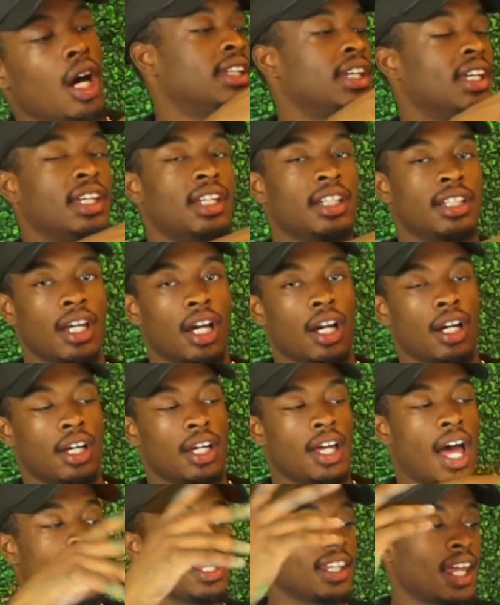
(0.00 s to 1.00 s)
Again,
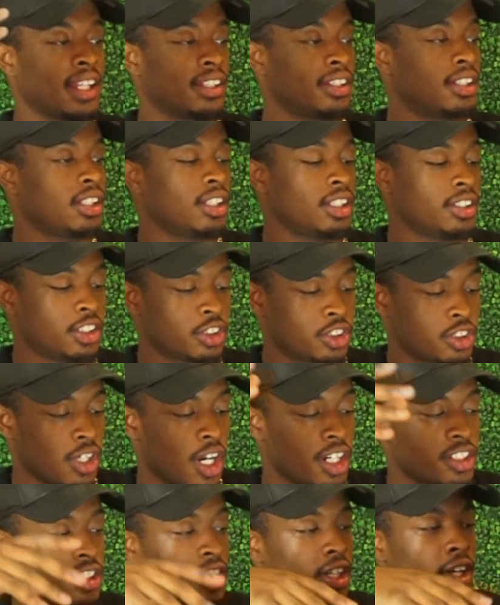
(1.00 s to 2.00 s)
uh, I like the the
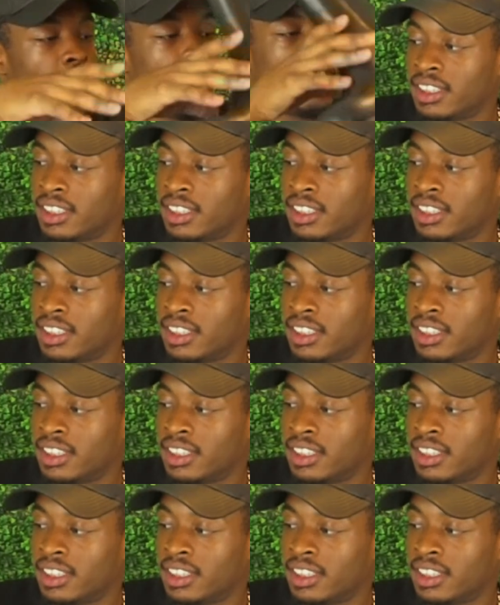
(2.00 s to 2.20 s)
structure.